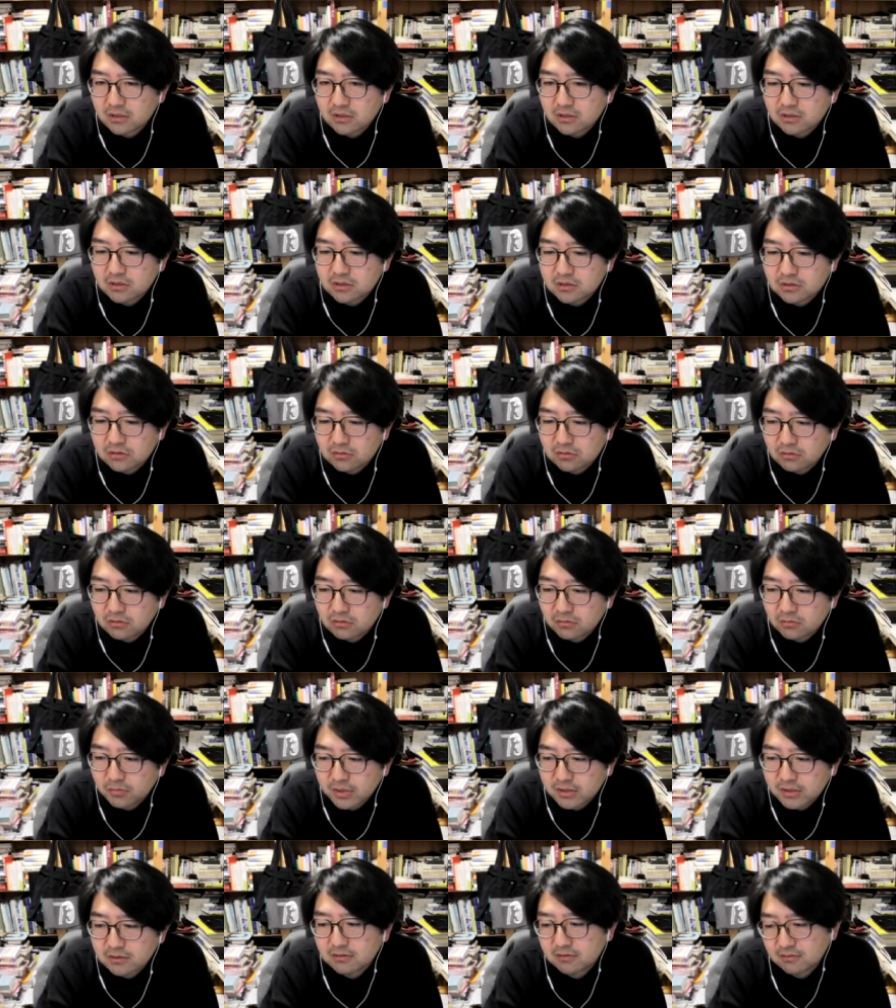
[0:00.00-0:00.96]
So,
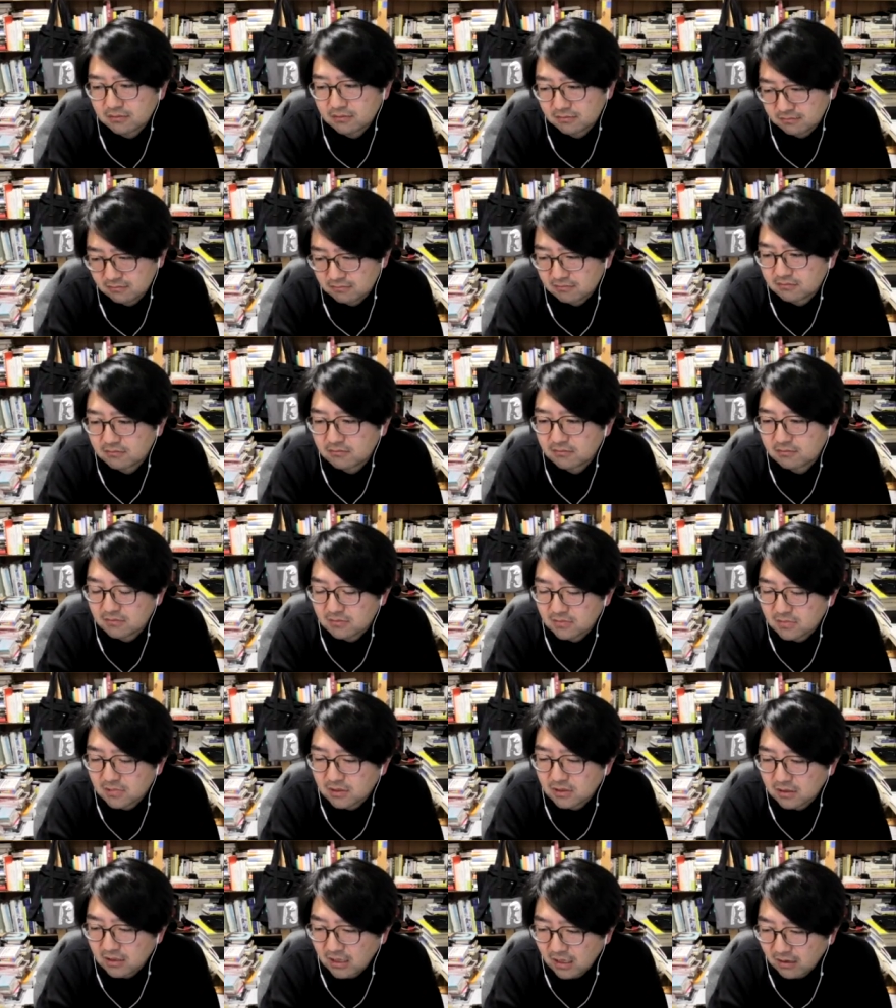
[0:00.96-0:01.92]
but
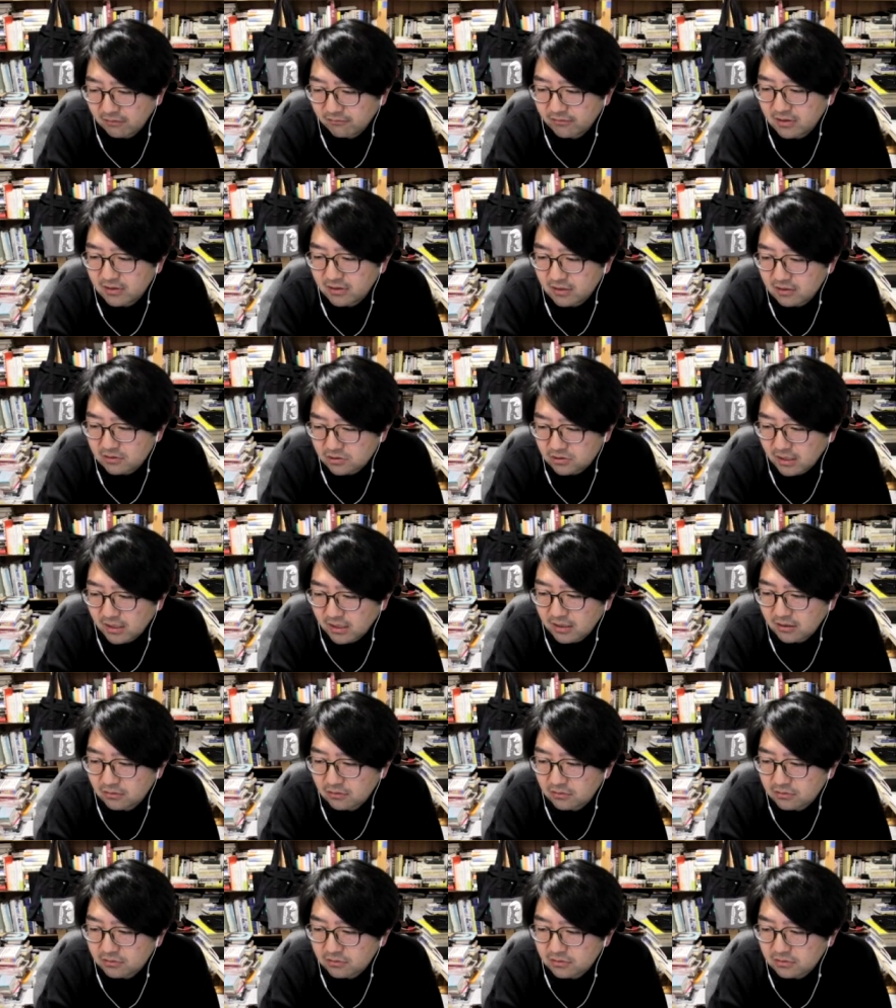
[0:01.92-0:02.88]
having a
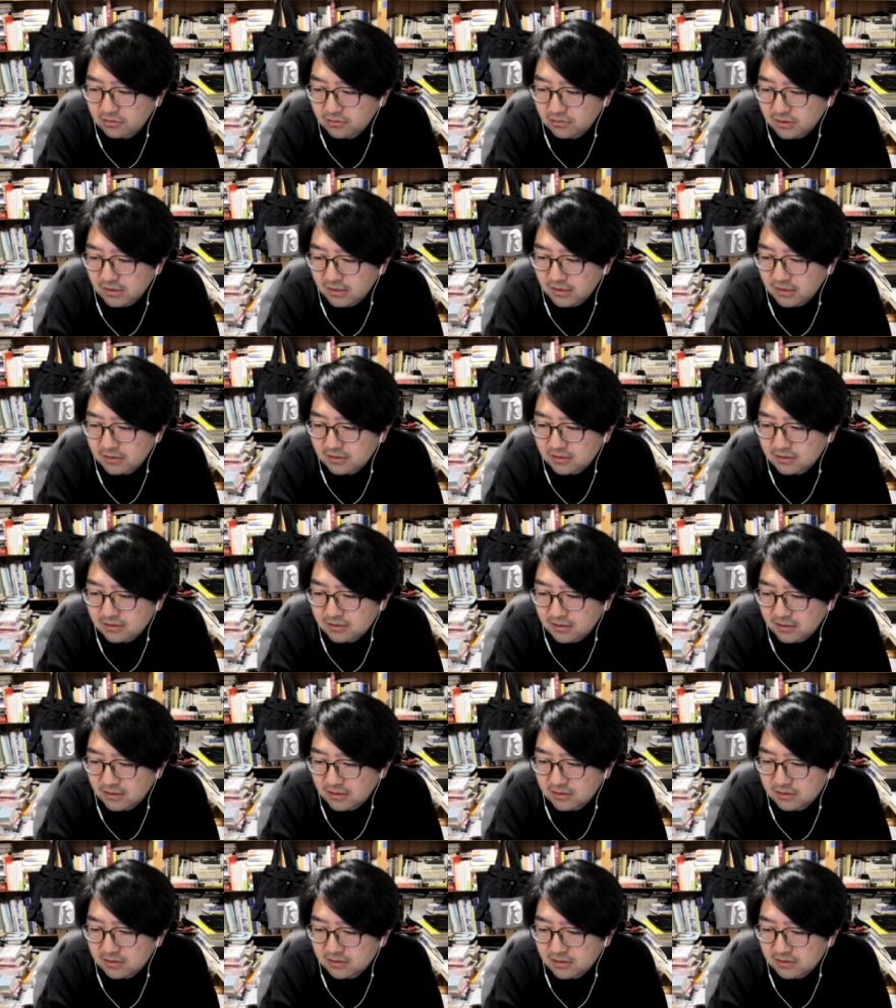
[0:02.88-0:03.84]
child, it
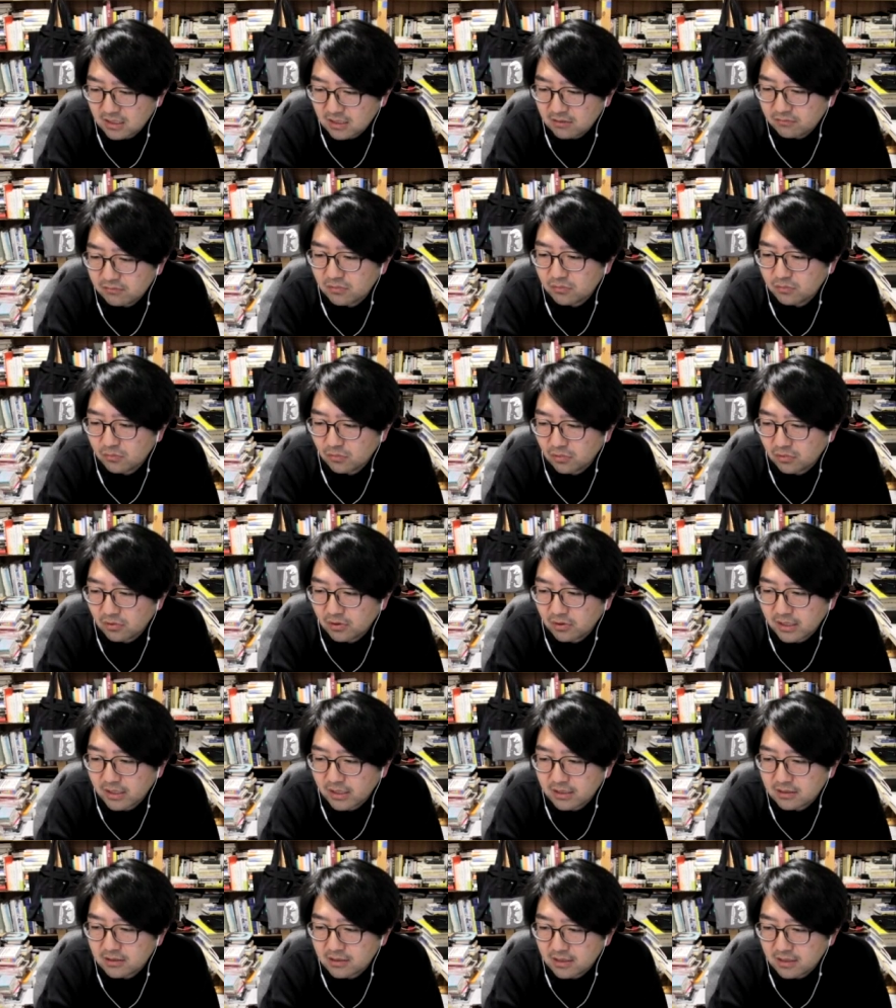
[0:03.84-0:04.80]
even more
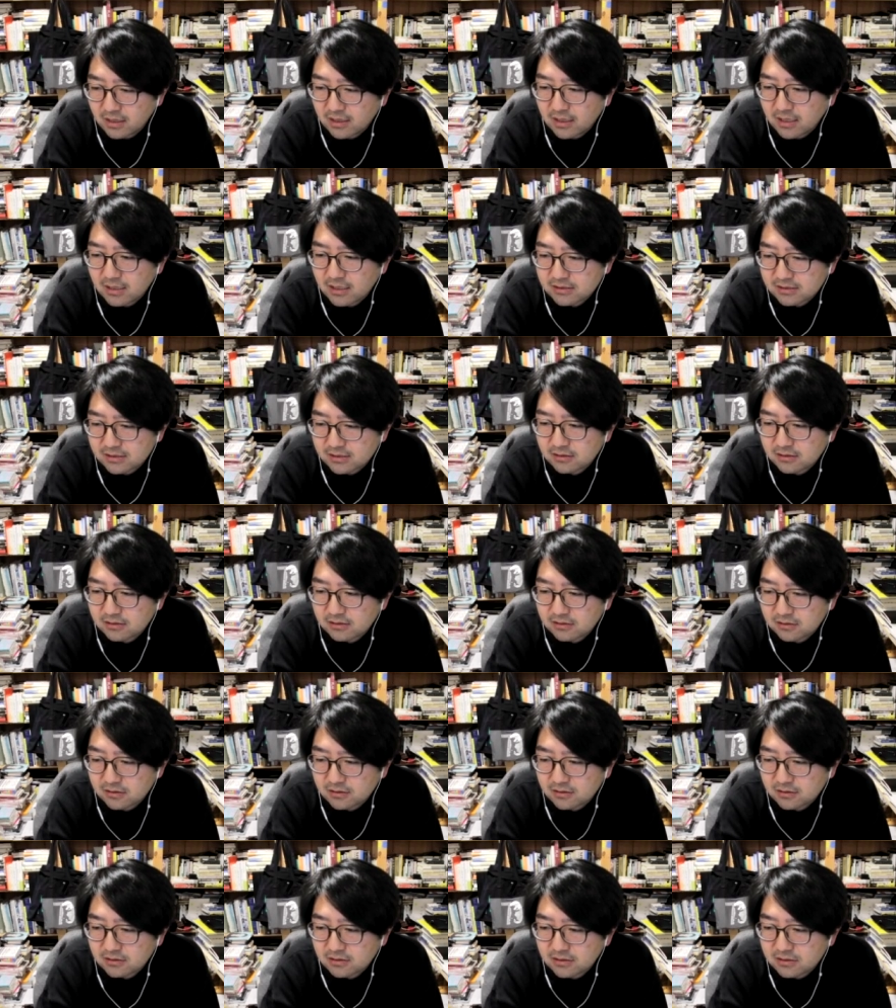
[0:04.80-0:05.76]
I realized that
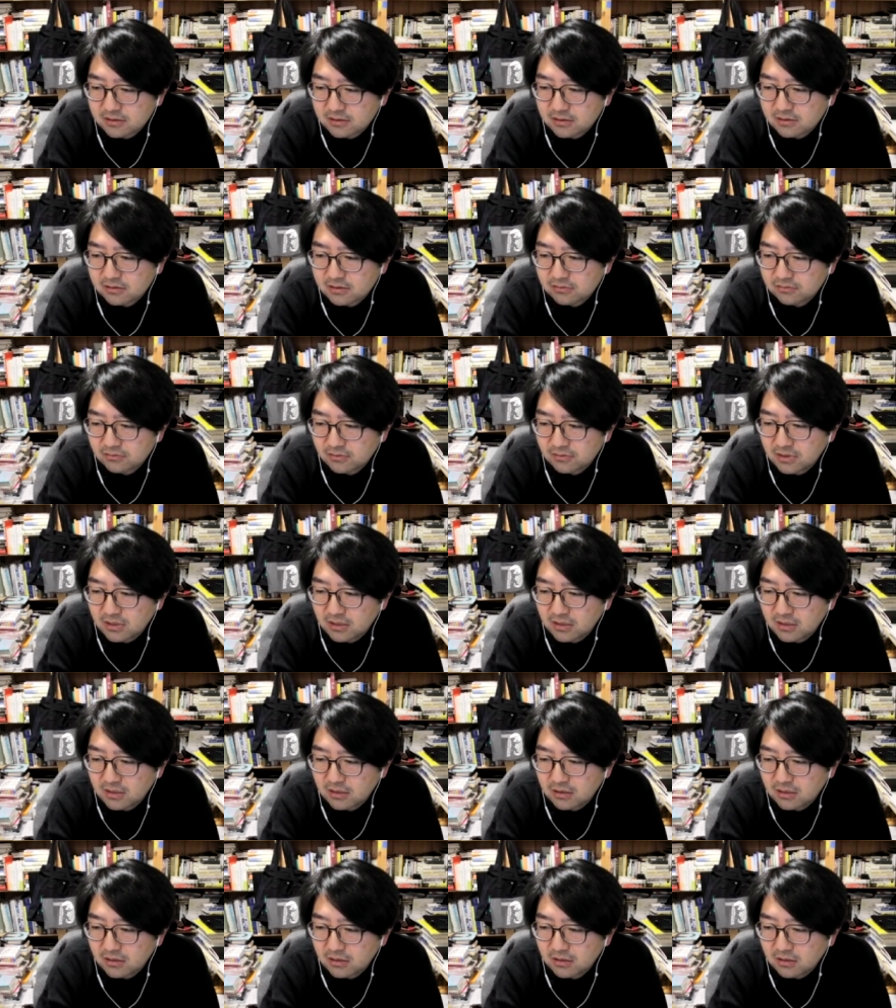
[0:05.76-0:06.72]
this is
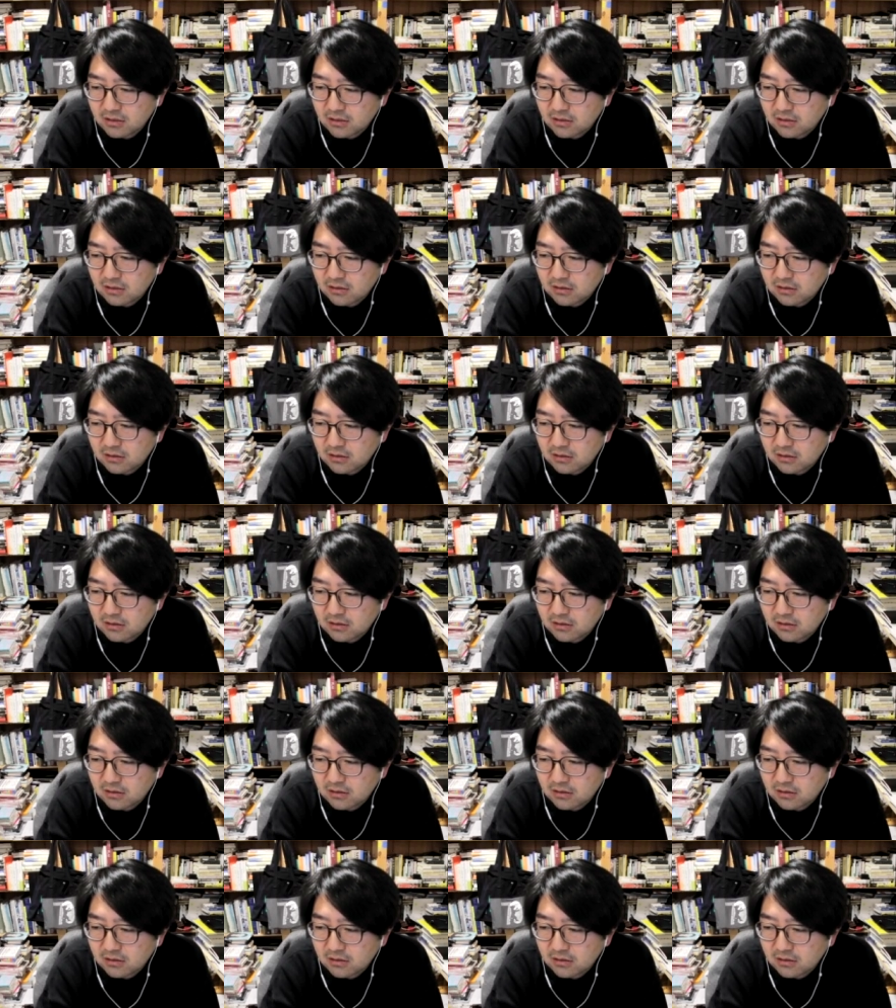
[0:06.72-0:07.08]
really